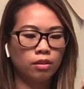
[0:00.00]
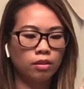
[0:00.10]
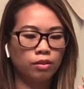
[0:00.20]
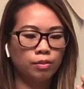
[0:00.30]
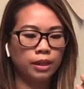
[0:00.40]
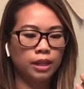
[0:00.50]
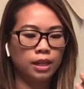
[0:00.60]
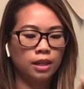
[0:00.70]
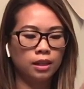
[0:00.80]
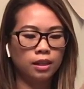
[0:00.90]
all of my
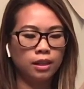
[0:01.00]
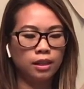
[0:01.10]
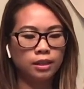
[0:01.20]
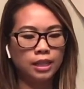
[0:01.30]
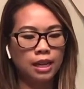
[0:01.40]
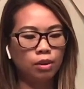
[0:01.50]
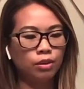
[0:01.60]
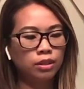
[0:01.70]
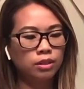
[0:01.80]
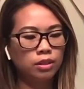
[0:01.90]

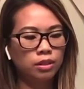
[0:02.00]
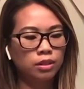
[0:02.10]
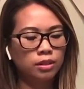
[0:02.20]
towers.